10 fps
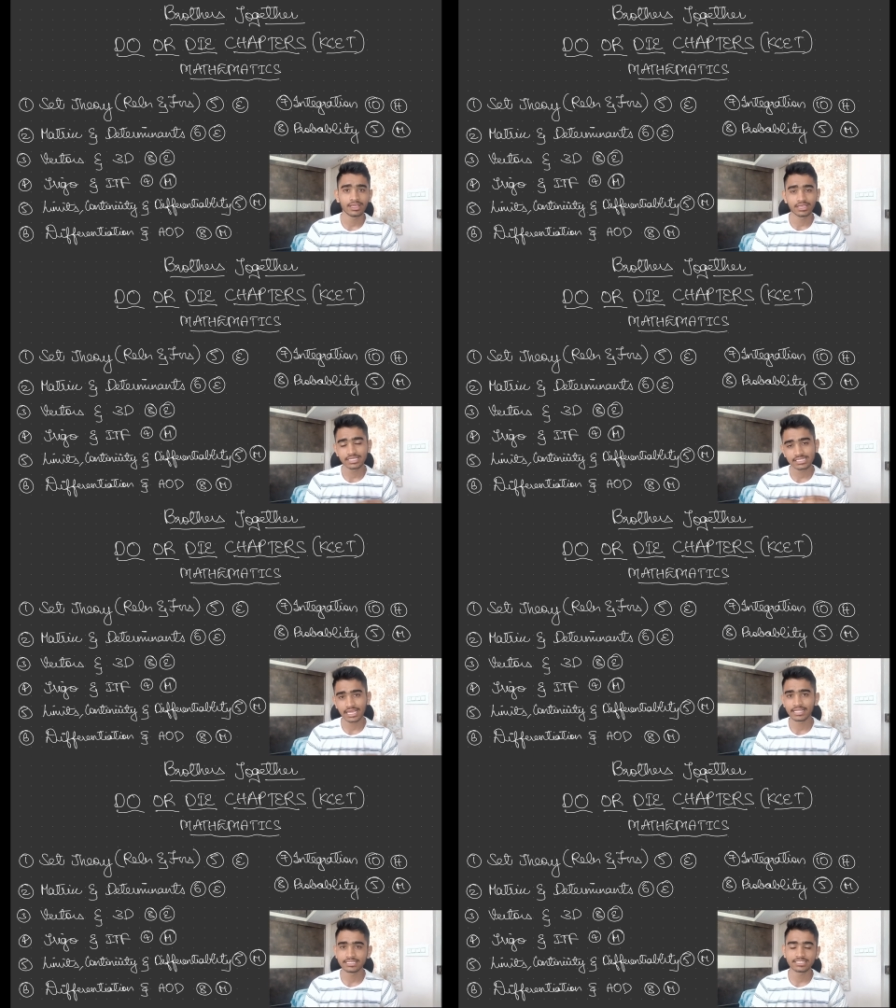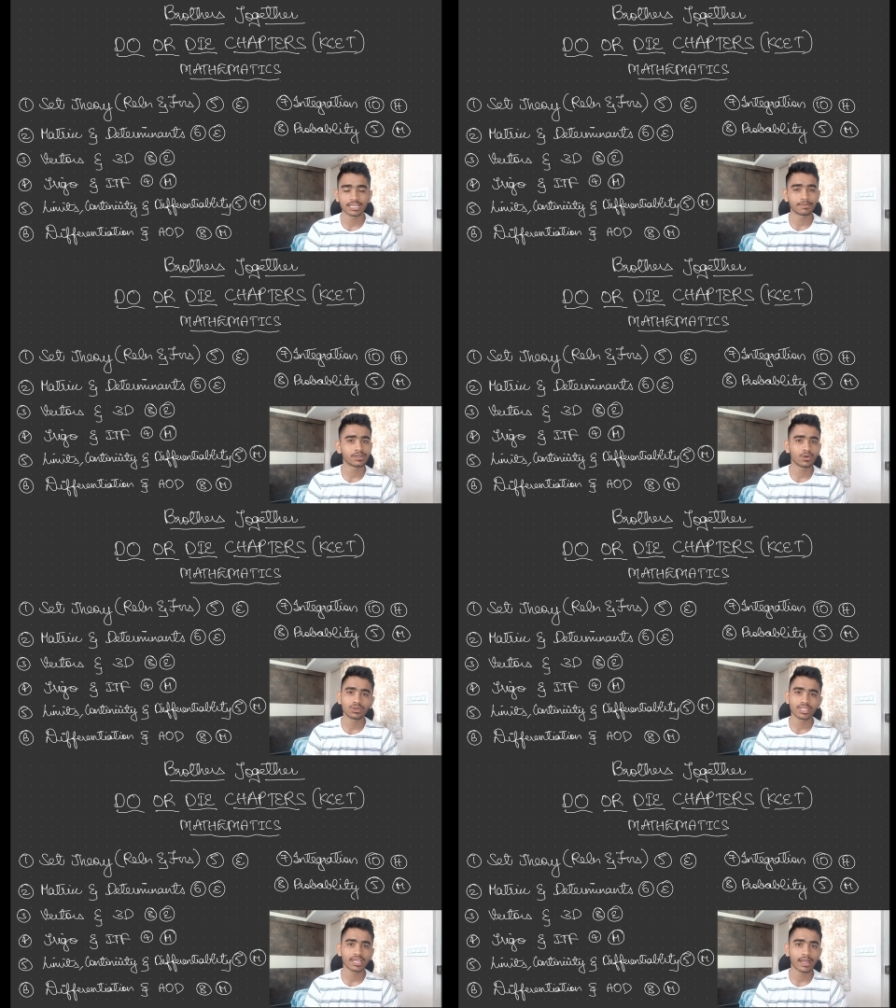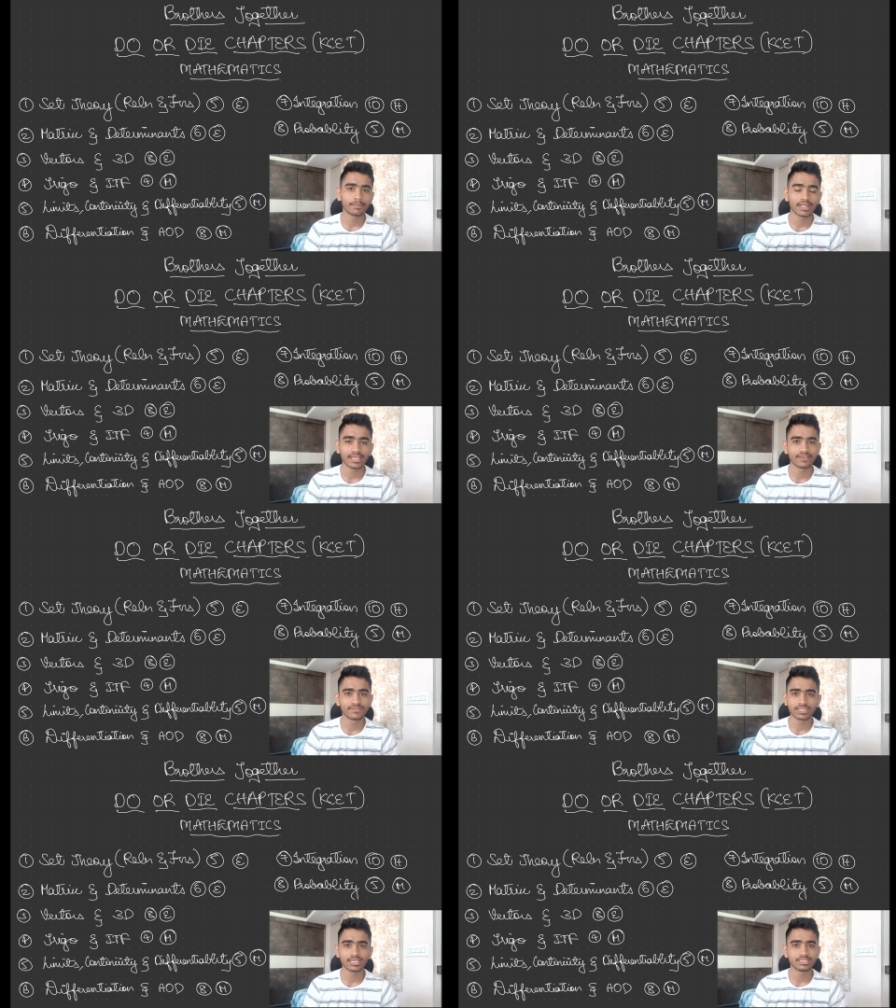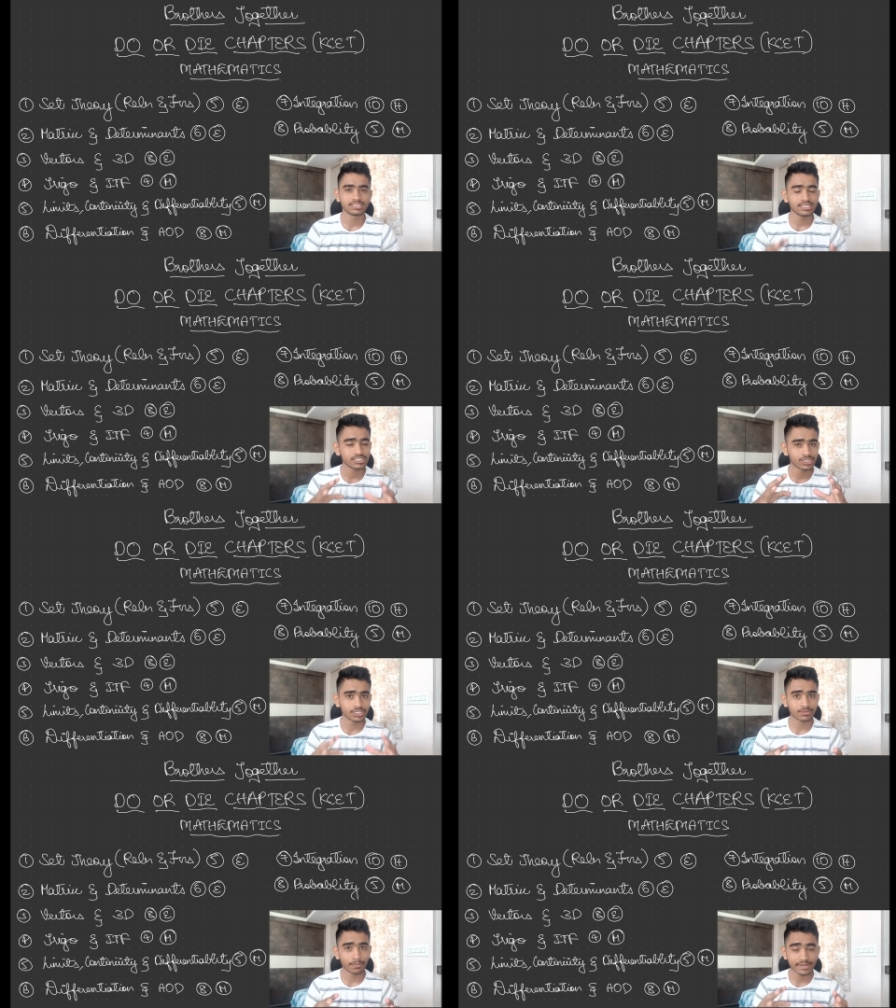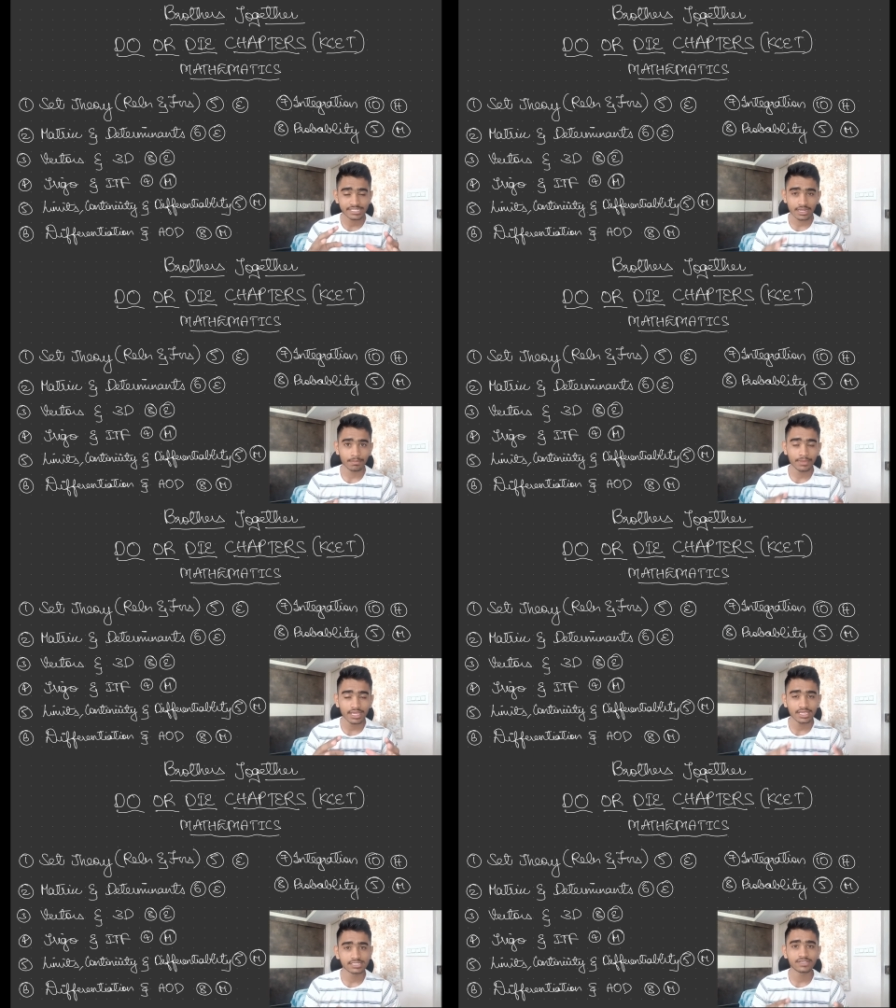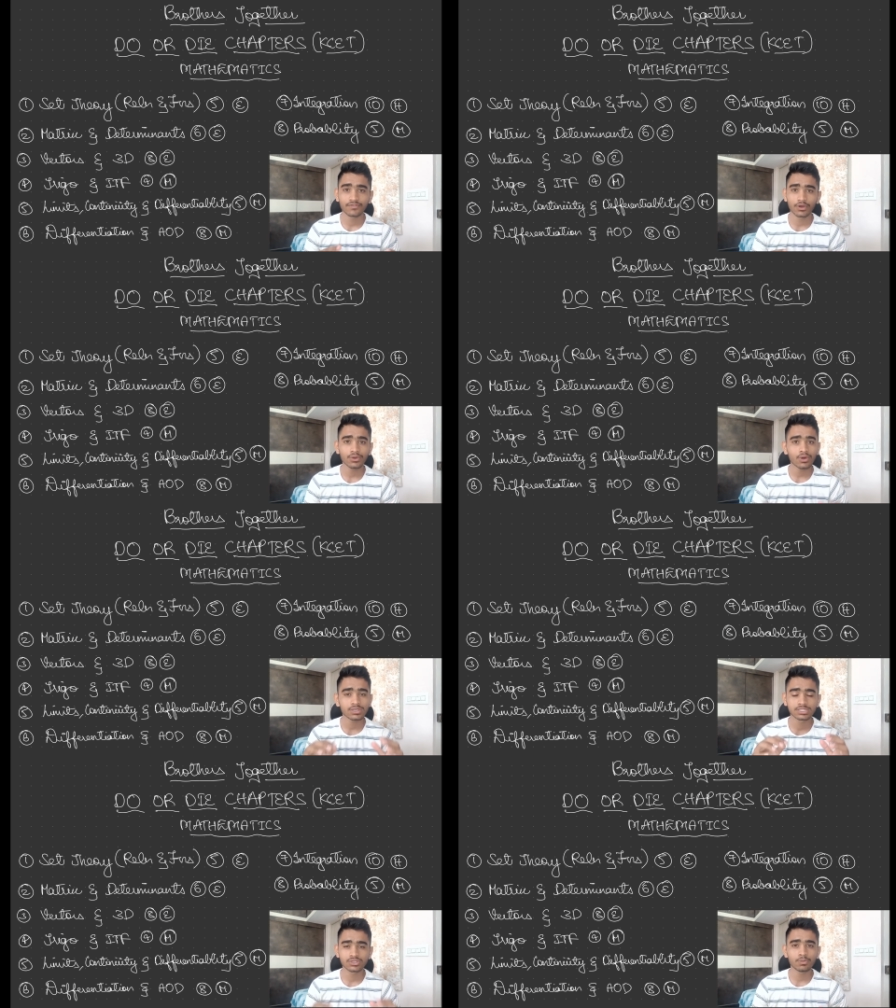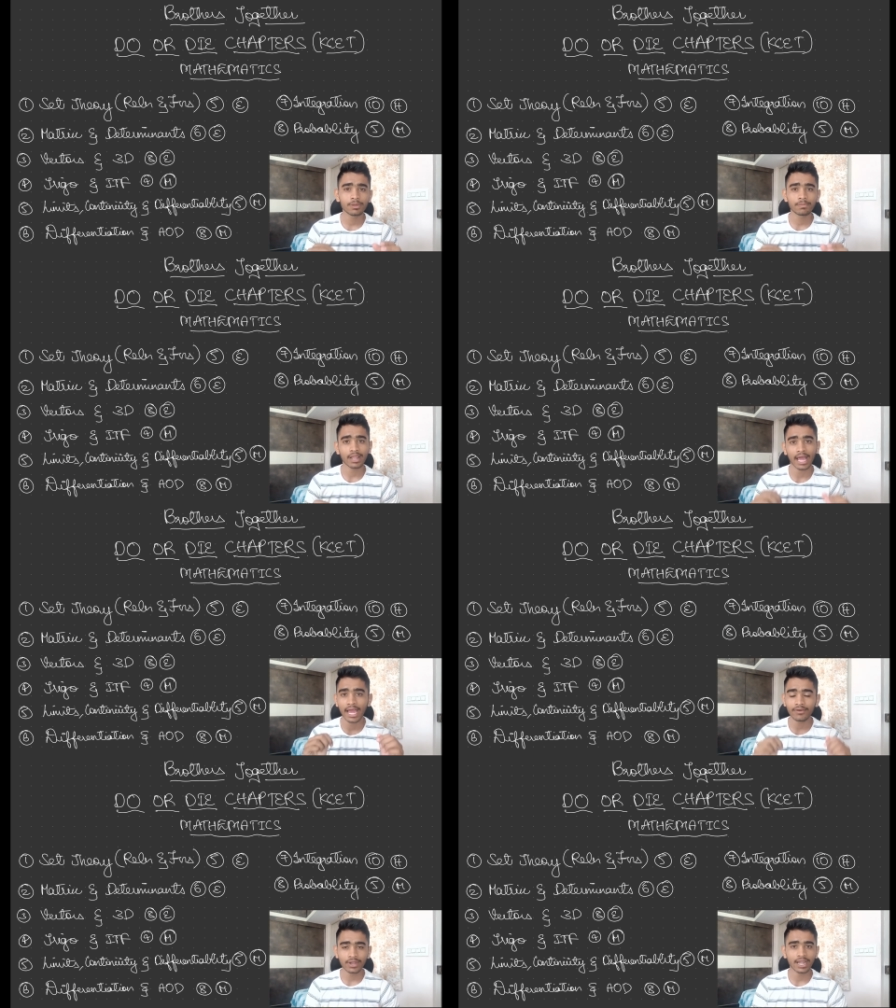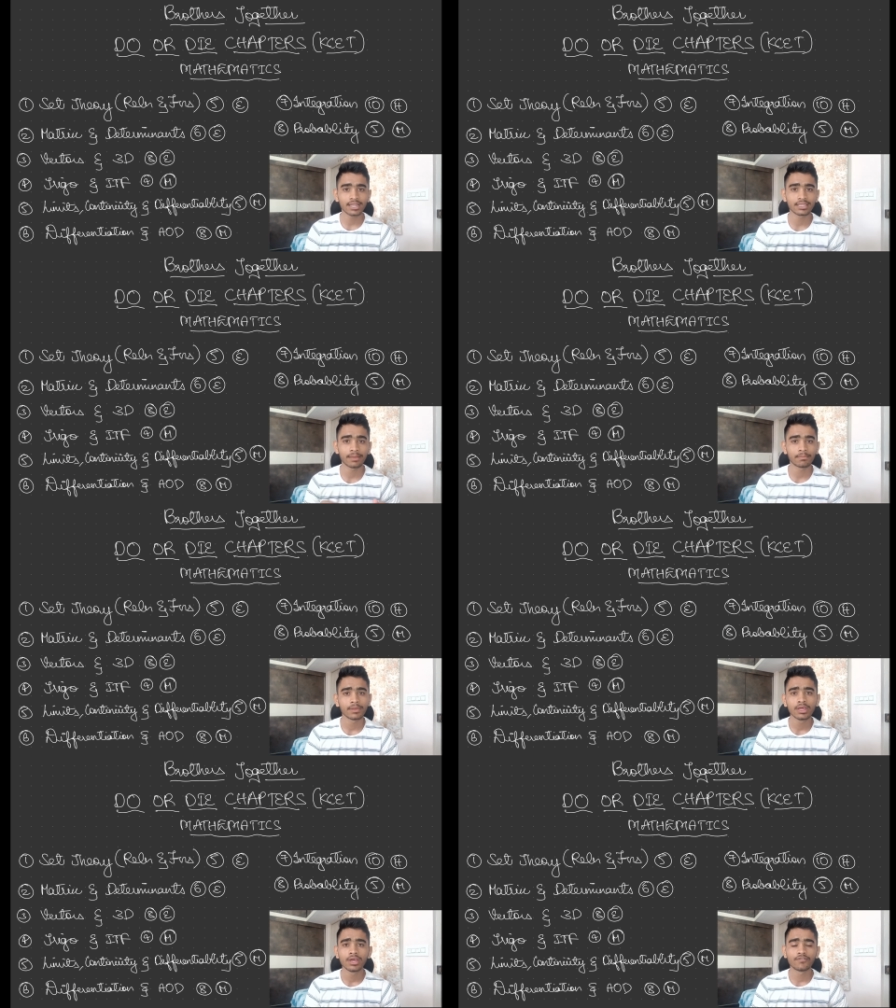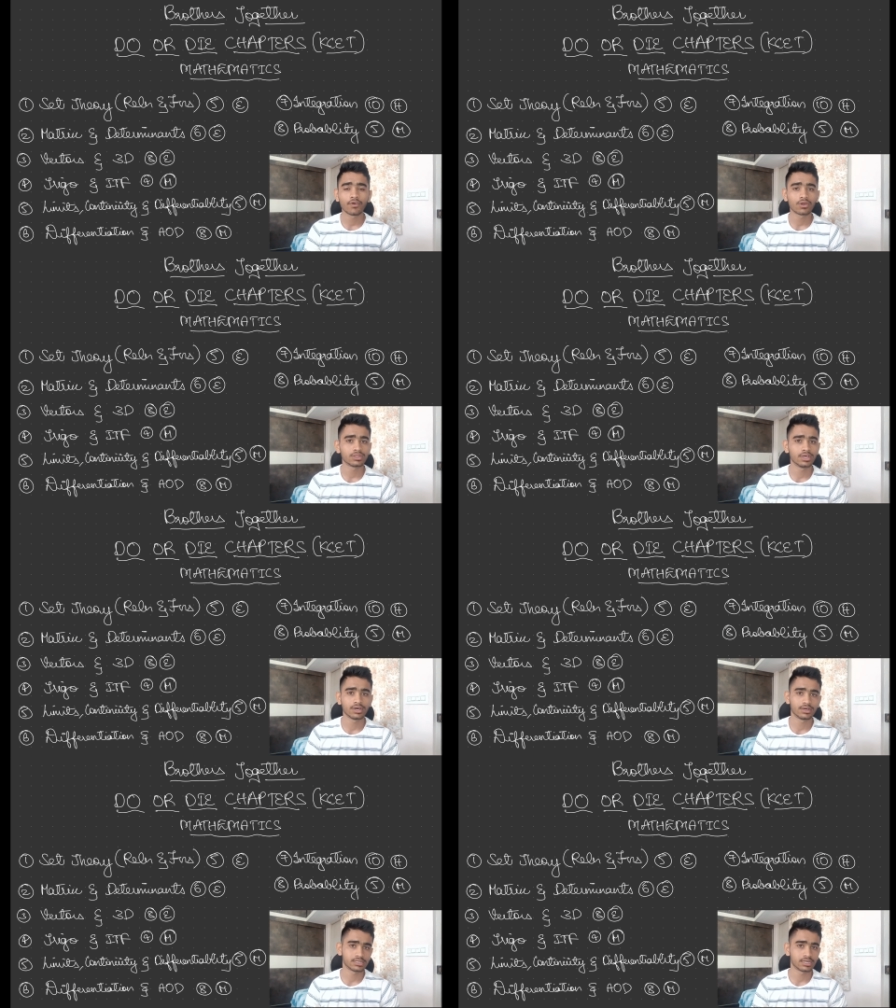is an easy chapter don't think i'm telling everything easy it must be easy for you cause you people have dealt them for the